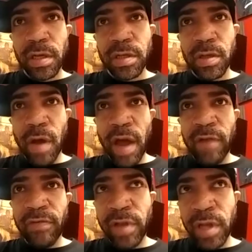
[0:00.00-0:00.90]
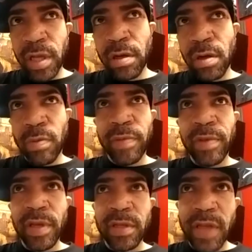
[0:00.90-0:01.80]
so every you know maybe
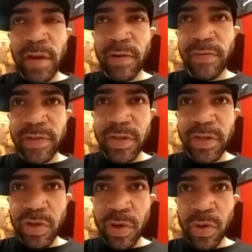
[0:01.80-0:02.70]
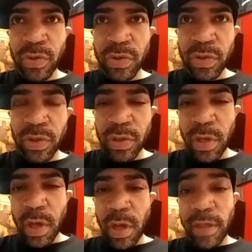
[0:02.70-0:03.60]
ten or fifteen shows,
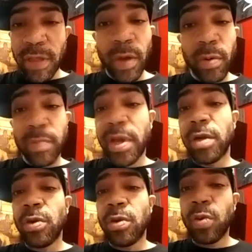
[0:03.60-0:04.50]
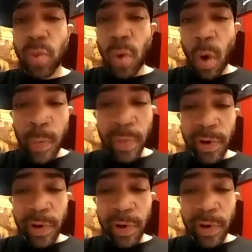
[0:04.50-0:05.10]
there would be a new opener,